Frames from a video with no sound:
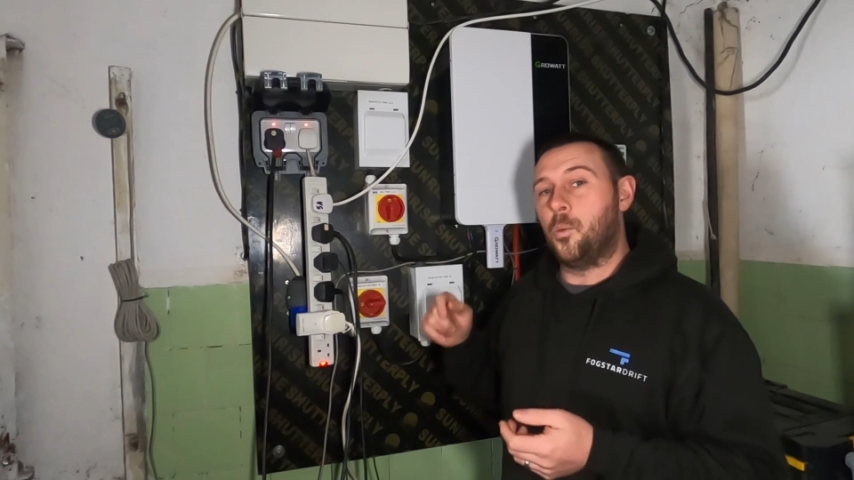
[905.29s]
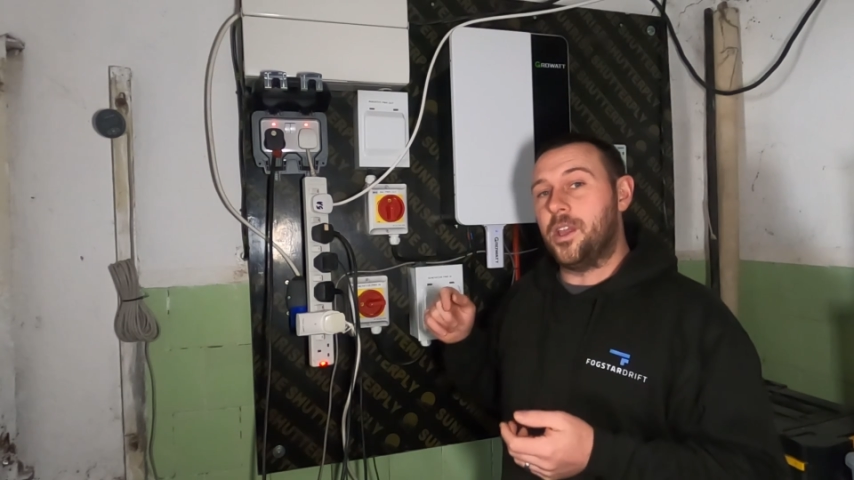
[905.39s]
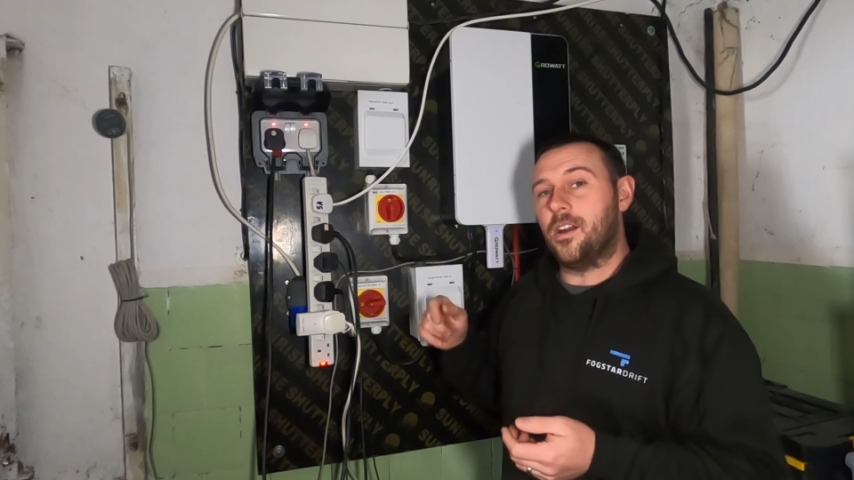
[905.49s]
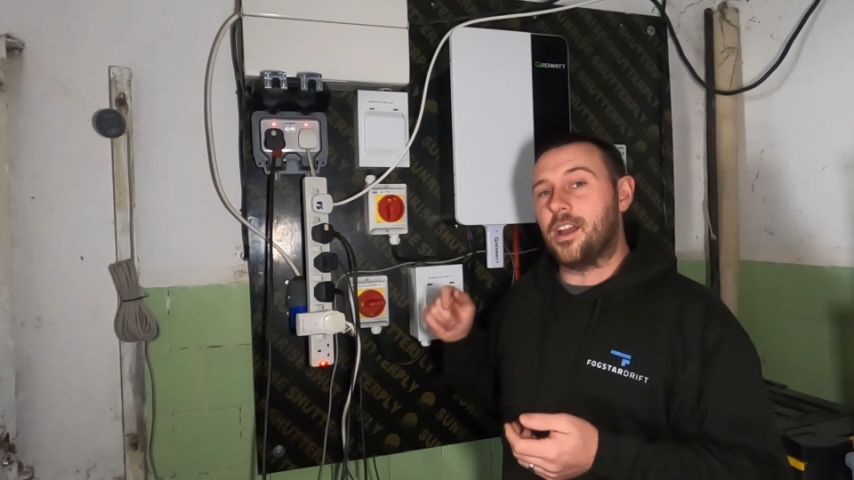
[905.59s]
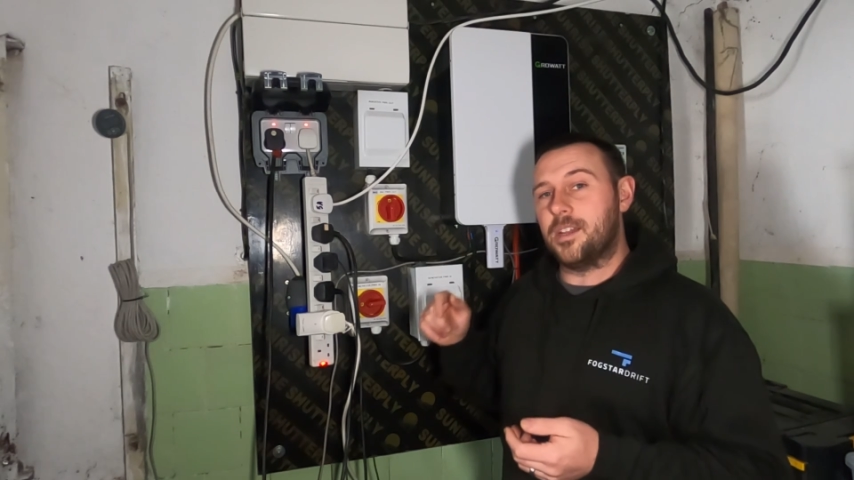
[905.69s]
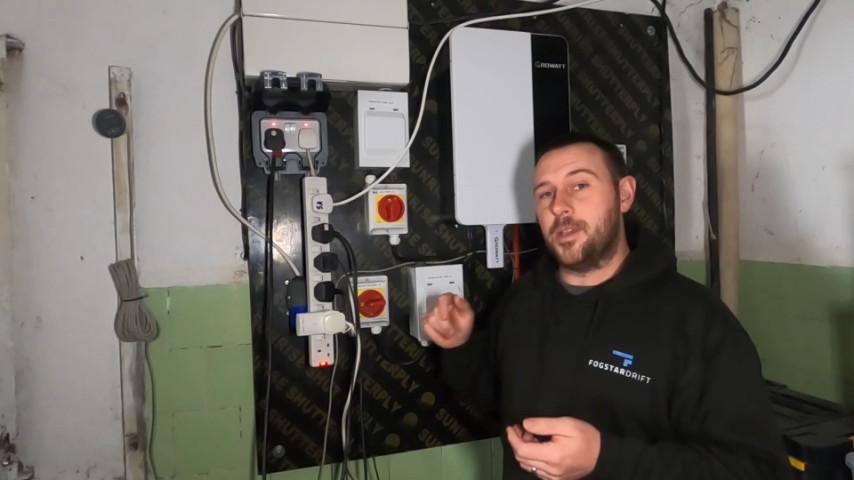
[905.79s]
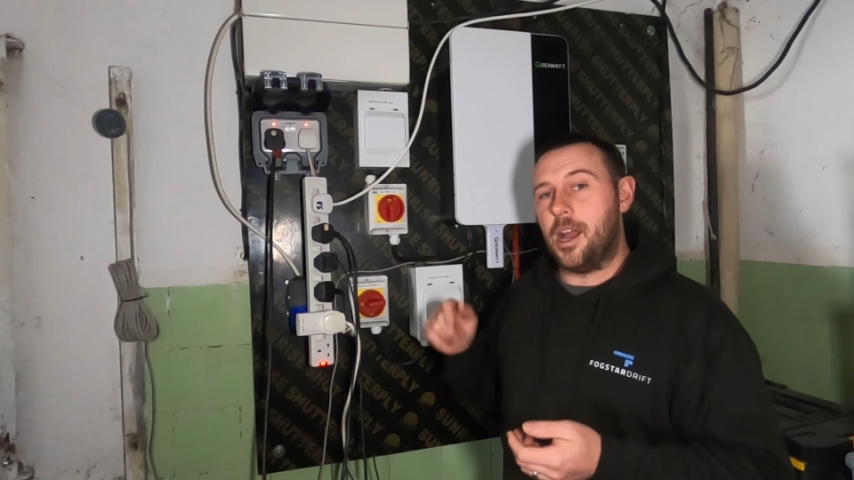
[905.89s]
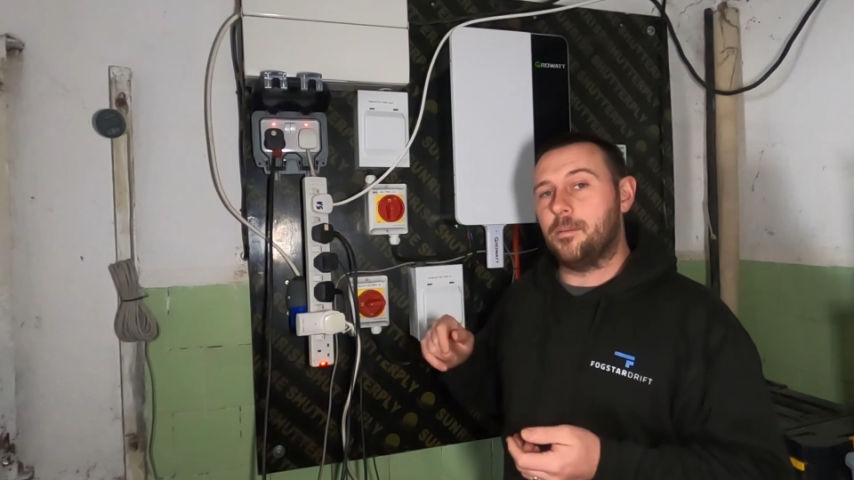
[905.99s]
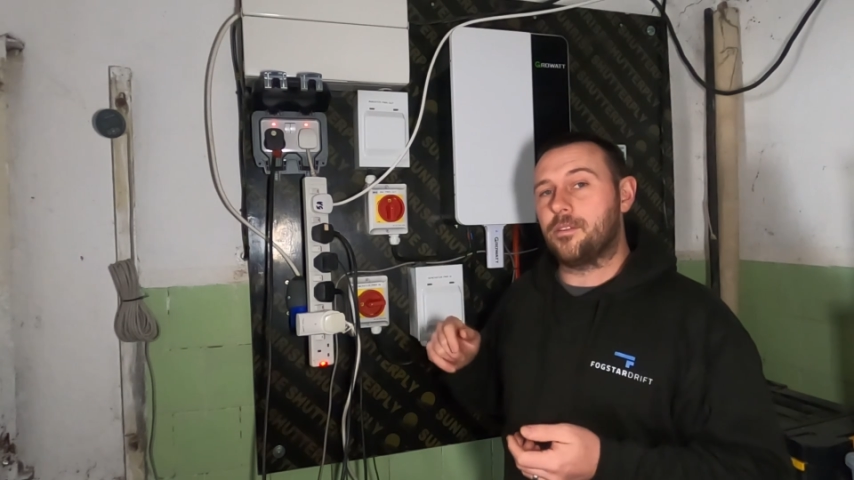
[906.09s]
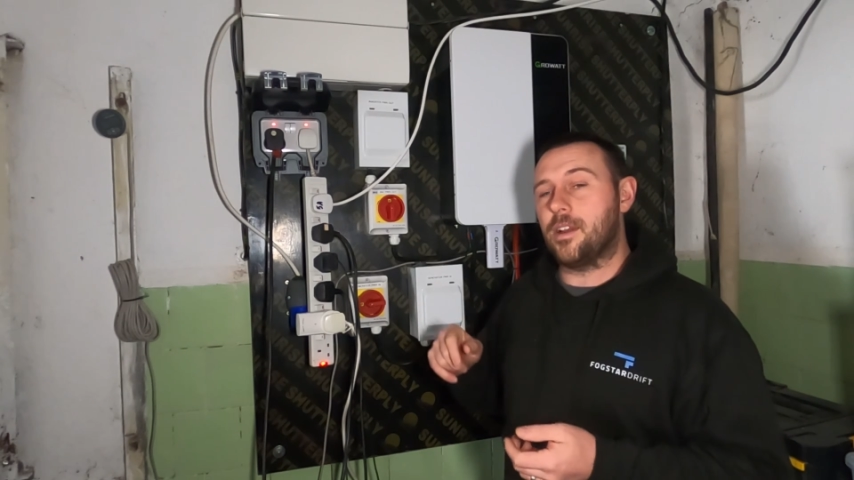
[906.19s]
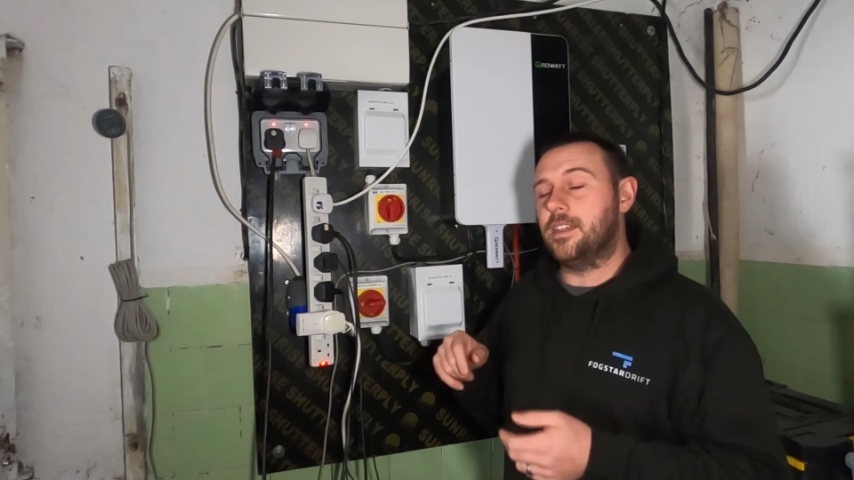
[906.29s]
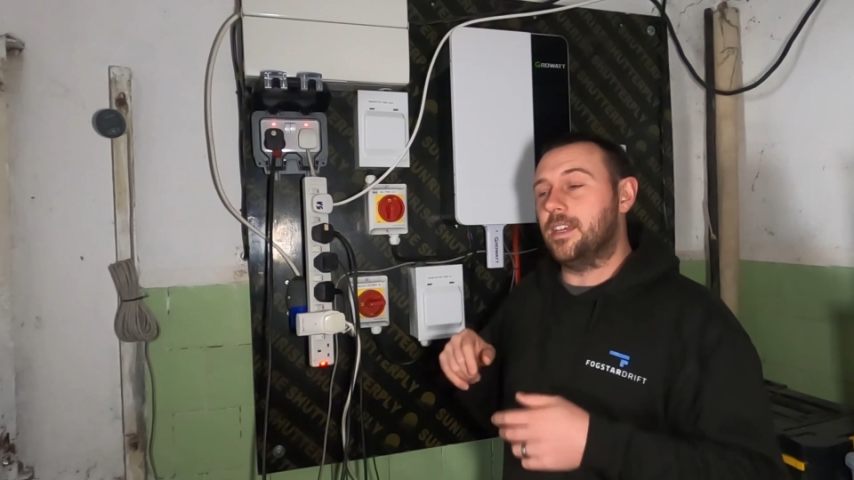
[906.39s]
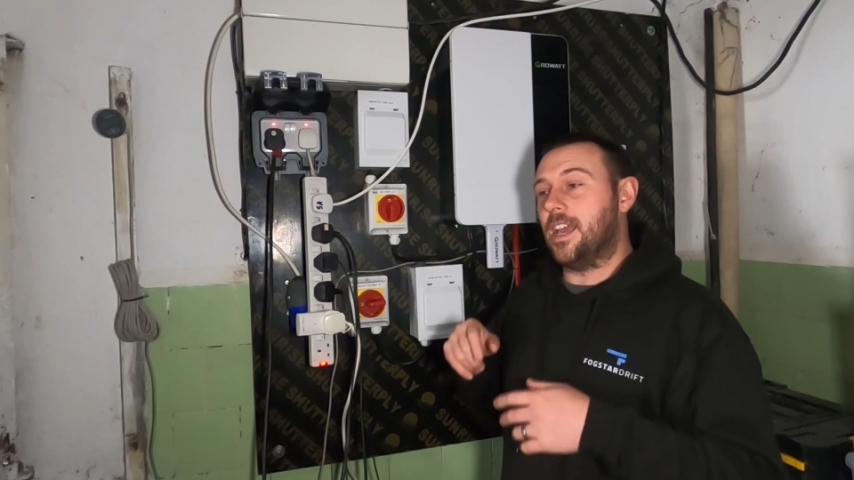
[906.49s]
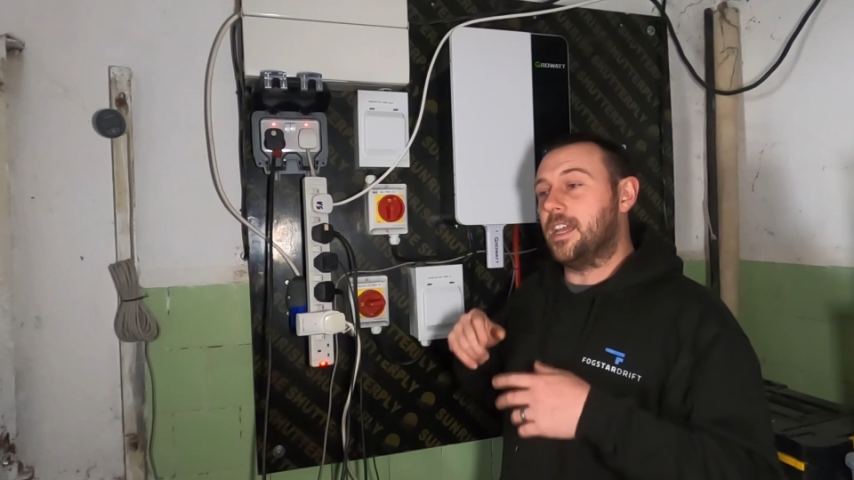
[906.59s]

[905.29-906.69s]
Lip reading: We are going to be upgrading